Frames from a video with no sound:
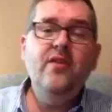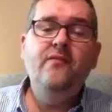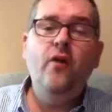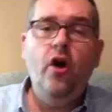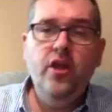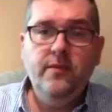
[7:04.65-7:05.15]
the
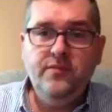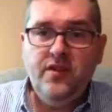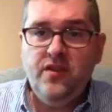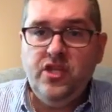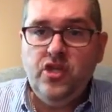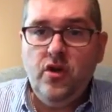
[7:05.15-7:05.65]
volumes
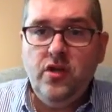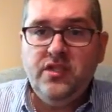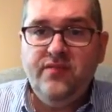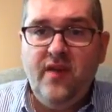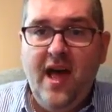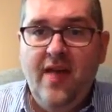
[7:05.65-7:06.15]
of the church
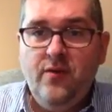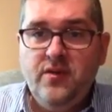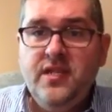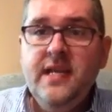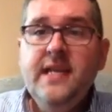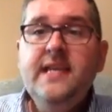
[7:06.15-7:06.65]

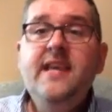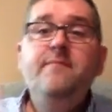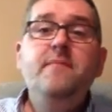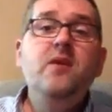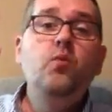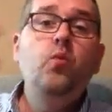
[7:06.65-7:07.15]
fathers. Give
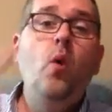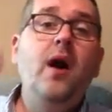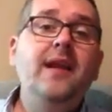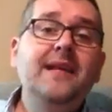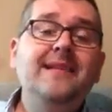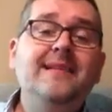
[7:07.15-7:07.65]
me
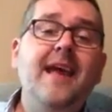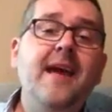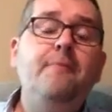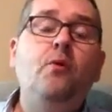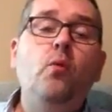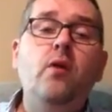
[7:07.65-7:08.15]
one
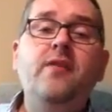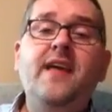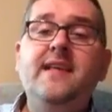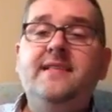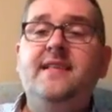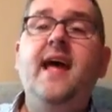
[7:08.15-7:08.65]
example where
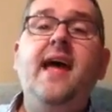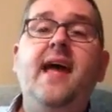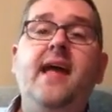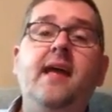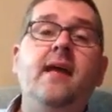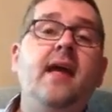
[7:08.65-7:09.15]
they
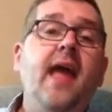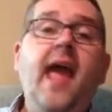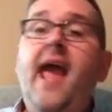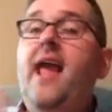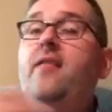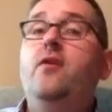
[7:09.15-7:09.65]
say,
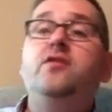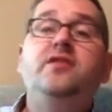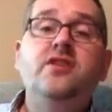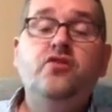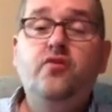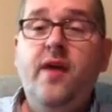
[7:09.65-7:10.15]
hey, there's
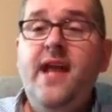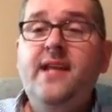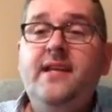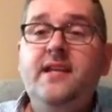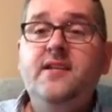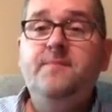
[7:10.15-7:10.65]
this
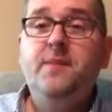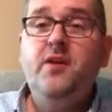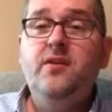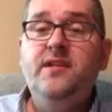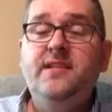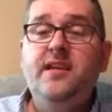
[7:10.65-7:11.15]
grand
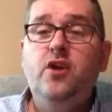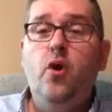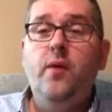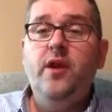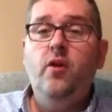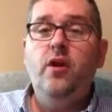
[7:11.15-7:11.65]
conspiracy
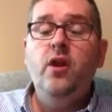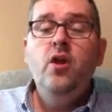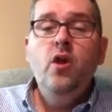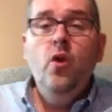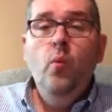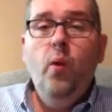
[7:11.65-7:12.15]
going on.
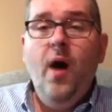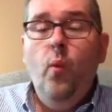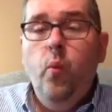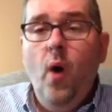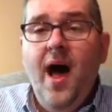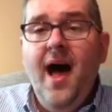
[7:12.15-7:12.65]

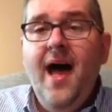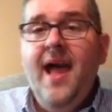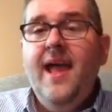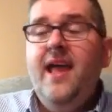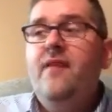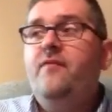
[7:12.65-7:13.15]

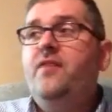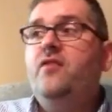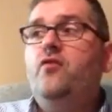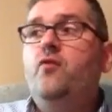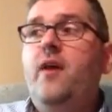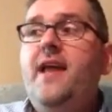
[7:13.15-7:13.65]
Why, if
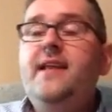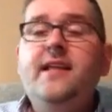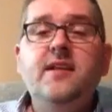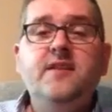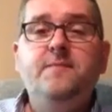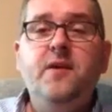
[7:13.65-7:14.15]
this grand
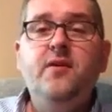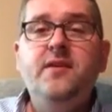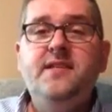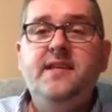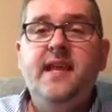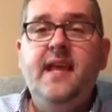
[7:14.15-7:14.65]

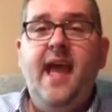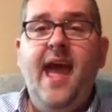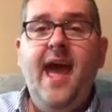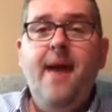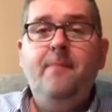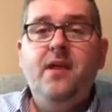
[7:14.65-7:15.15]
conspiracy
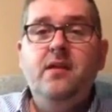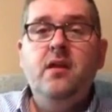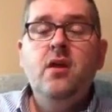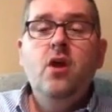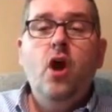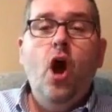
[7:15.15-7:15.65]
happened,
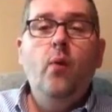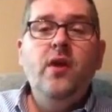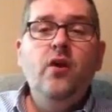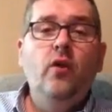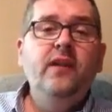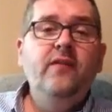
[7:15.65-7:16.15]
are
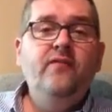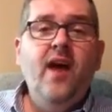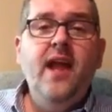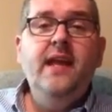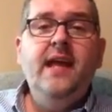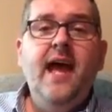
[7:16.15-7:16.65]
we only
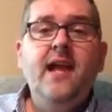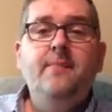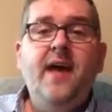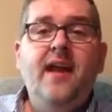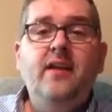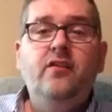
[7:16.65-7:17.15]
finding out
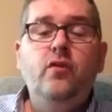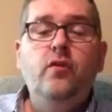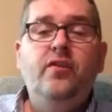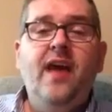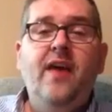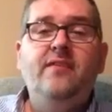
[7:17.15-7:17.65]
about it
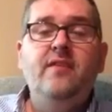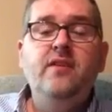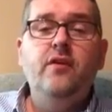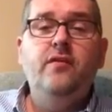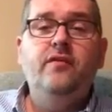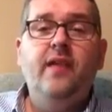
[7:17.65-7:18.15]
2,000
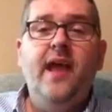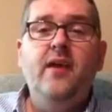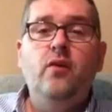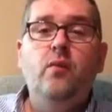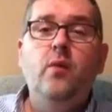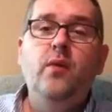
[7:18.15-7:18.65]
years
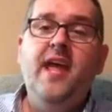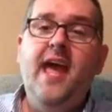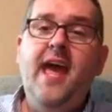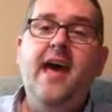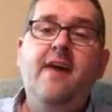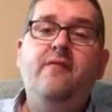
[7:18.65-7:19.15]
later when we
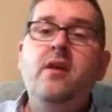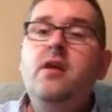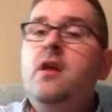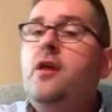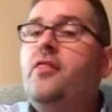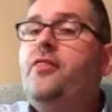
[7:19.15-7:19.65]
have
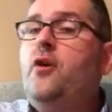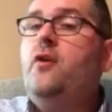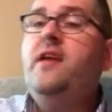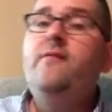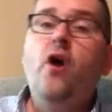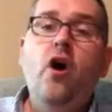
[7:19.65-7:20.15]

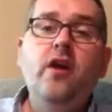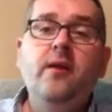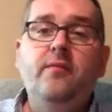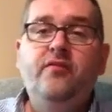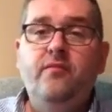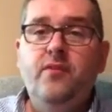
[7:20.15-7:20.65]
30
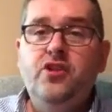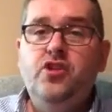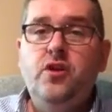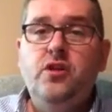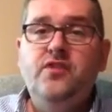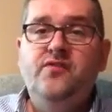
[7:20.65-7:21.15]
volumes from the
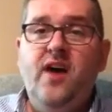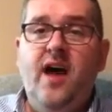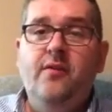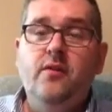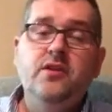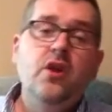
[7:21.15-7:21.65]
church
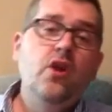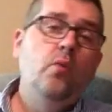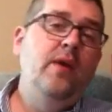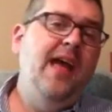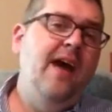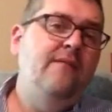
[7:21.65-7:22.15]
fathers?
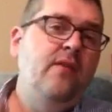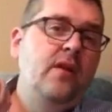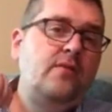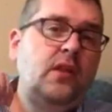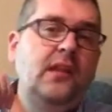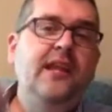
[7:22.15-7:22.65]
We have
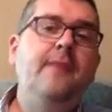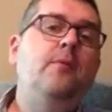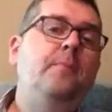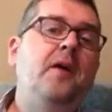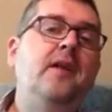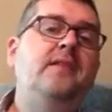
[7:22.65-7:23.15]
the
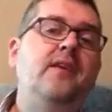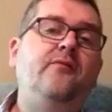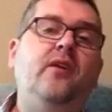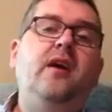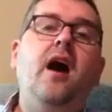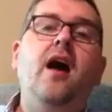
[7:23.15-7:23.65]
Liber
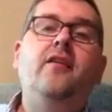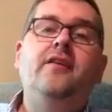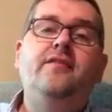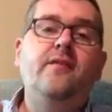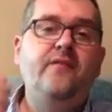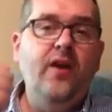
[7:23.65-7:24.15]

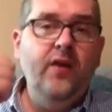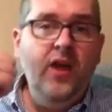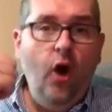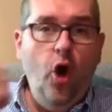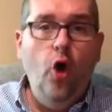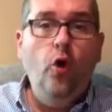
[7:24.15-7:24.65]
Pontificalis, a
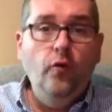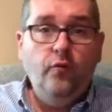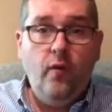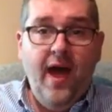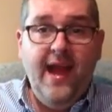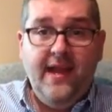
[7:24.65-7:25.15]
very old
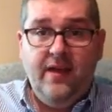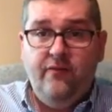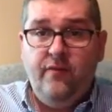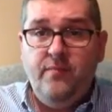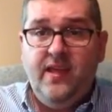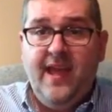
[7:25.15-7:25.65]
writing
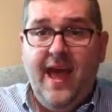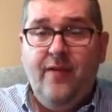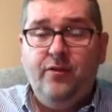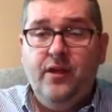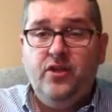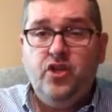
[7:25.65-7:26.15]
from the
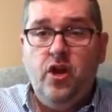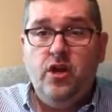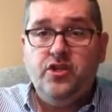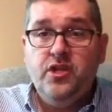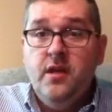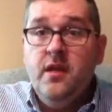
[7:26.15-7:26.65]
Catholic
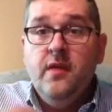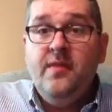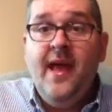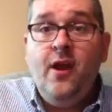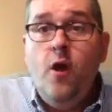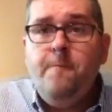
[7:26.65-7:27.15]
Church
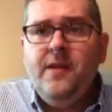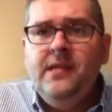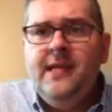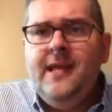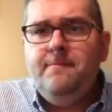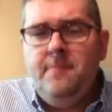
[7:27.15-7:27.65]
that
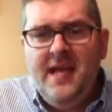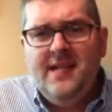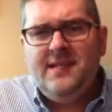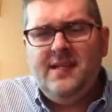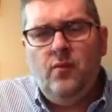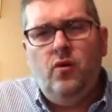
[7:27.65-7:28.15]
openly
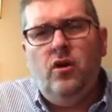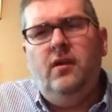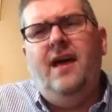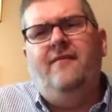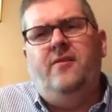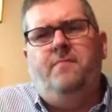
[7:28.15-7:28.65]
admits there were
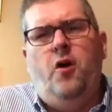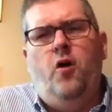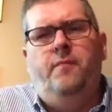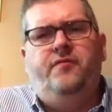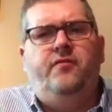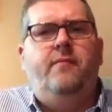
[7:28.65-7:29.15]
11
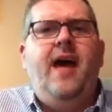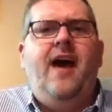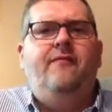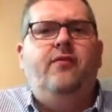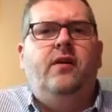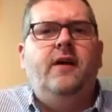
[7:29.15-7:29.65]
popes from
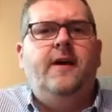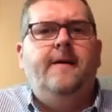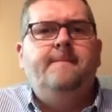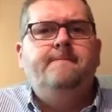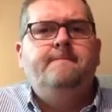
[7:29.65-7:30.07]
Africa.